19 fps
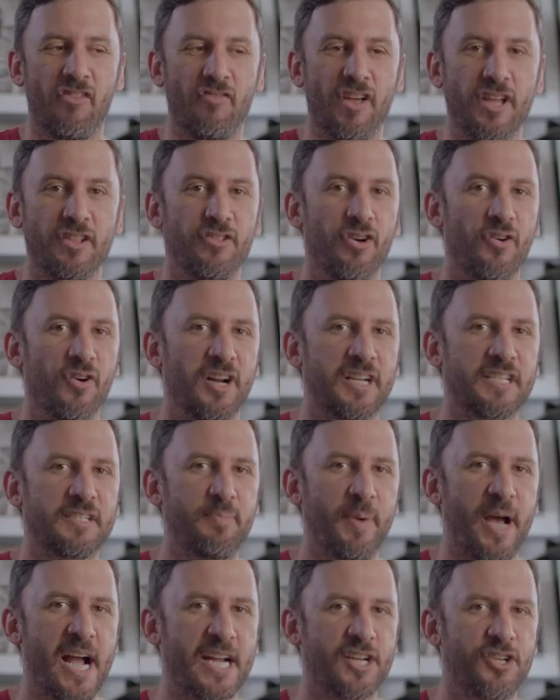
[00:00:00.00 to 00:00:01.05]
They don't
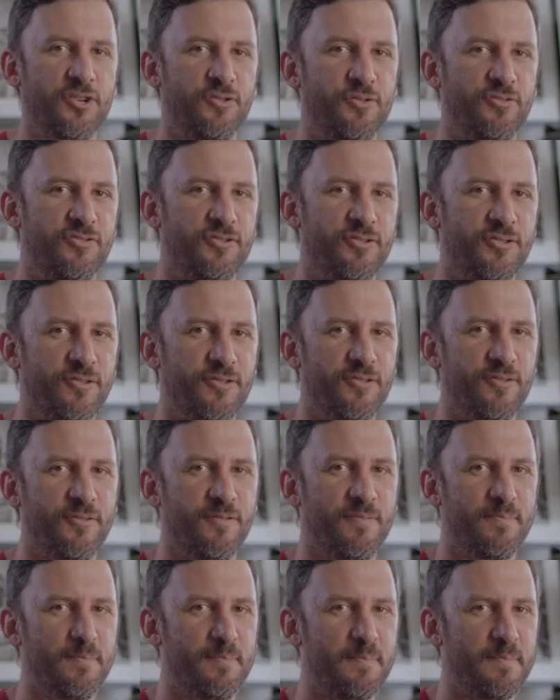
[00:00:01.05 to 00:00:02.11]
expect you
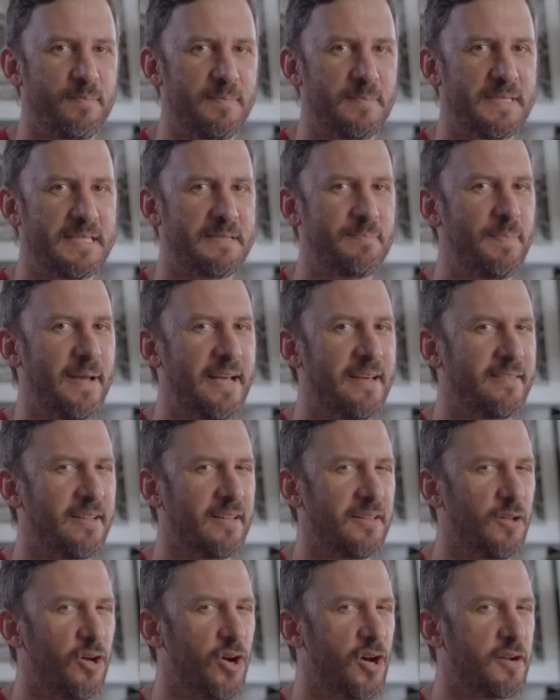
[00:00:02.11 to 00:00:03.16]
to spend a
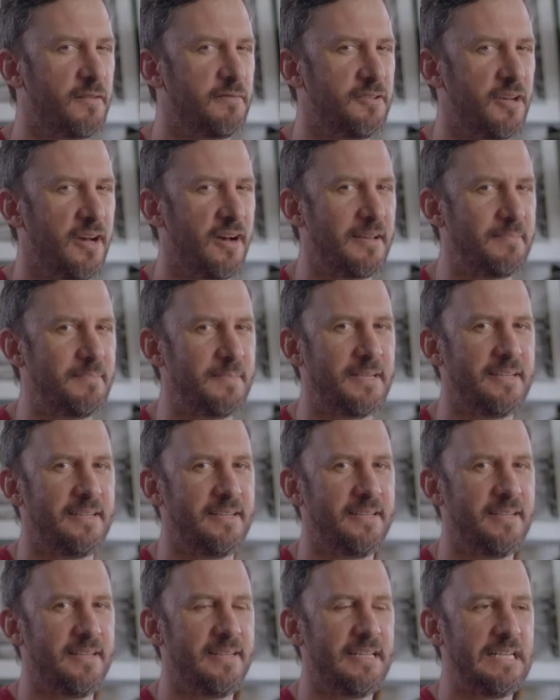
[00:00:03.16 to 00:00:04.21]
lot of time.
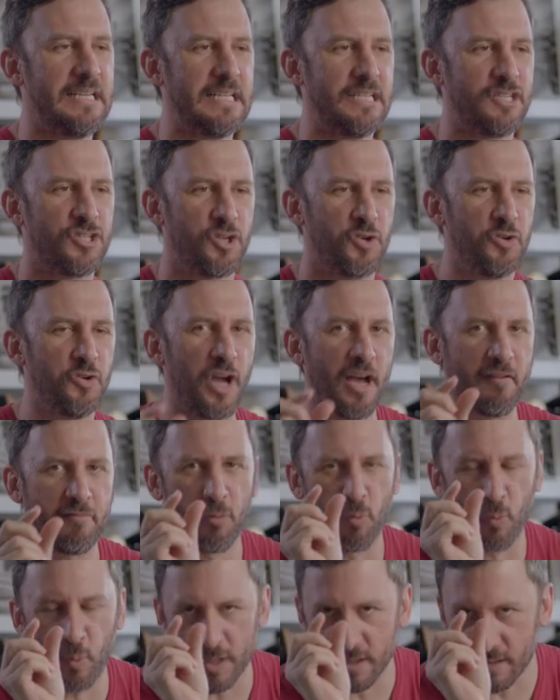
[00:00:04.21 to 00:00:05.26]
So you have
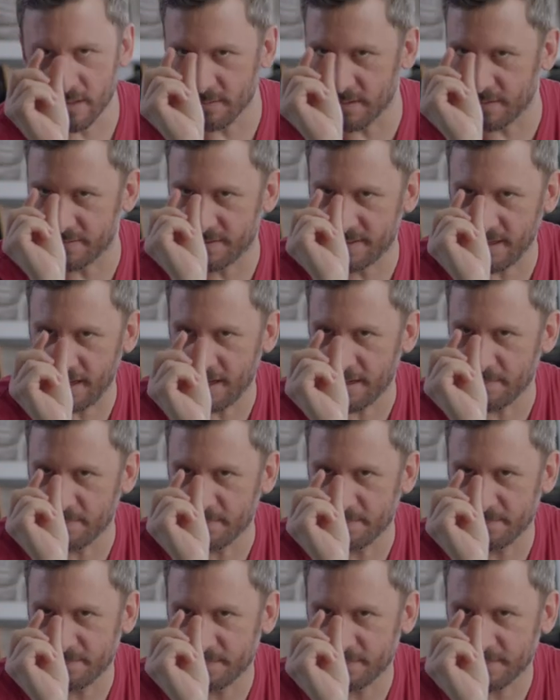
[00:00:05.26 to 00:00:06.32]
a window of
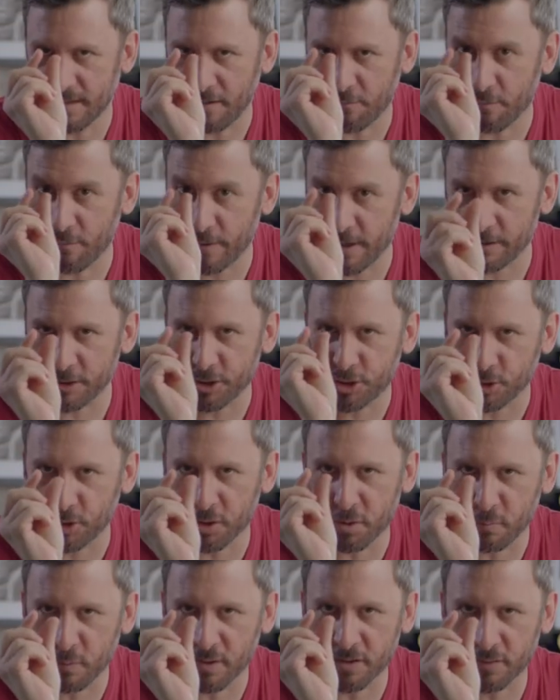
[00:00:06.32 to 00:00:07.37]
time, a very
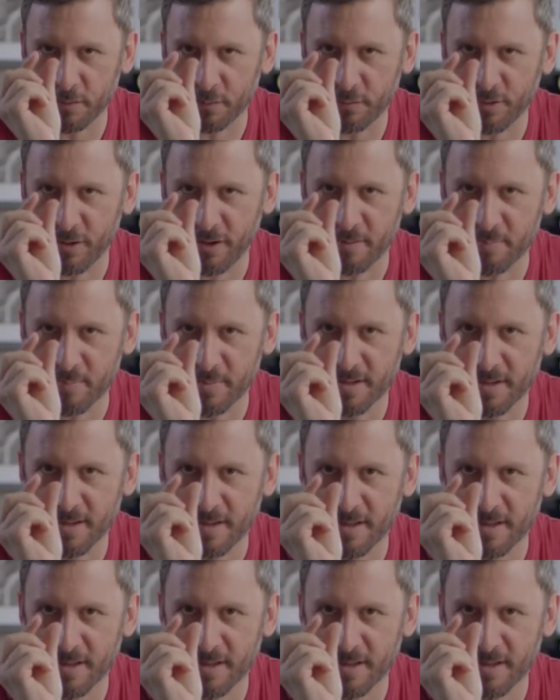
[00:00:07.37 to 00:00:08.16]
short window of time,